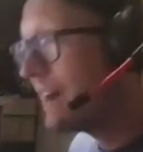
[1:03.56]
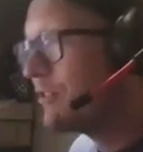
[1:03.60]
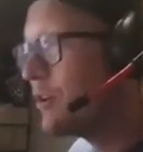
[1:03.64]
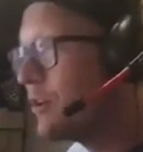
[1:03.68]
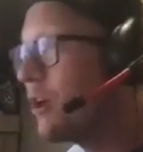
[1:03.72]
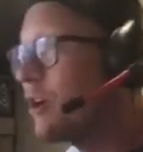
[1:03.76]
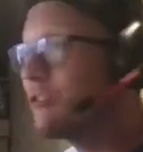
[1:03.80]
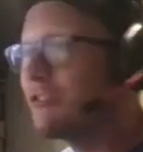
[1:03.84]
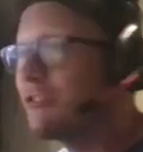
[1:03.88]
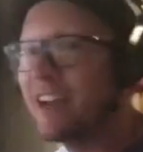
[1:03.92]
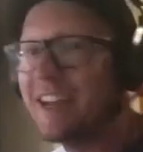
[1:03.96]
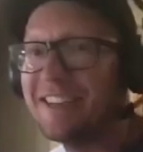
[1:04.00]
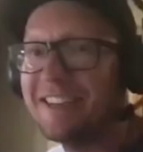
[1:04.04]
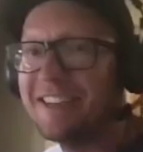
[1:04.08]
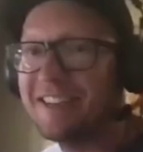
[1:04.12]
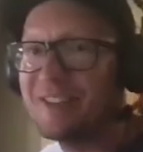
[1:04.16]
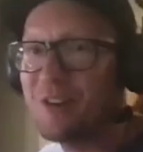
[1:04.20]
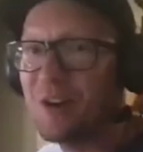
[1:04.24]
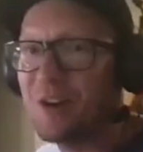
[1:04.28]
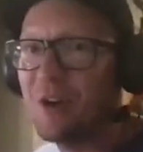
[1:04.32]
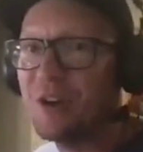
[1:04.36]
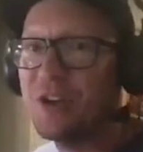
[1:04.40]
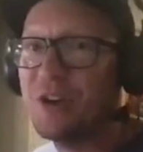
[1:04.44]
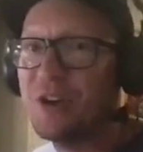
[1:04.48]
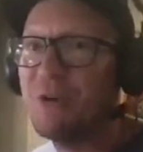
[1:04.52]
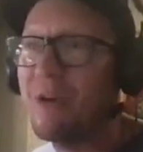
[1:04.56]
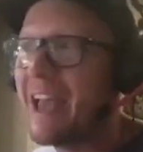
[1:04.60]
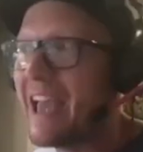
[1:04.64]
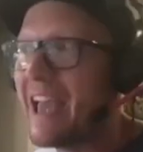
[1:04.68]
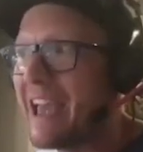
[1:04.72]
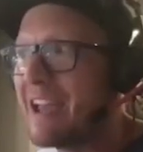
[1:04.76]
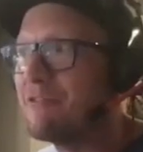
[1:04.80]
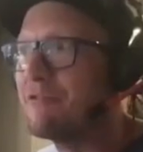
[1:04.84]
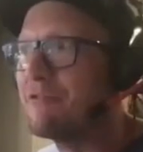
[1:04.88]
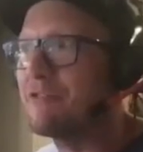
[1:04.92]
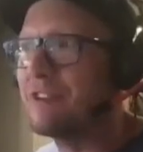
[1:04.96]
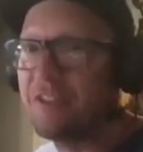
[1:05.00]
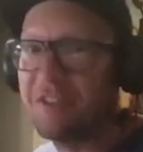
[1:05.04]
already taught you
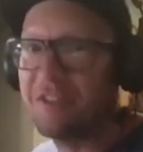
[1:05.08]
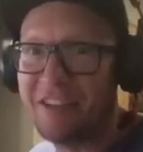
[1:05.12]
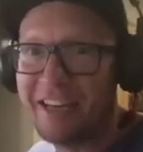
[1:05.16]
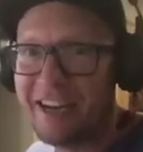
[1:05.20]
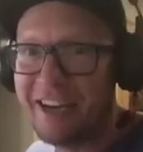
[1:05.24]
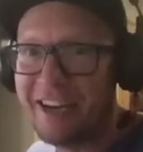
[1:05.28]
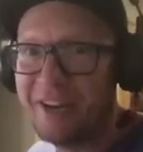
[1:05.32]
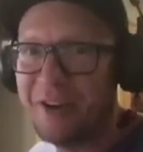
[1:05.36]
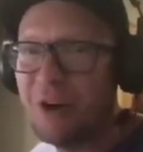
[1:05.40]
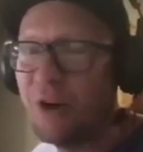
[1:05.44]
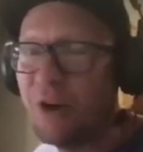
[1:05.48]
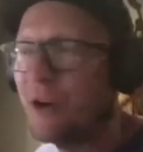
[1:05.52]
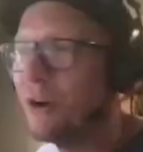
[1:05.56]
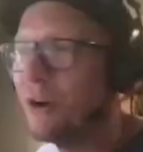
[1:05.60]
everything I know.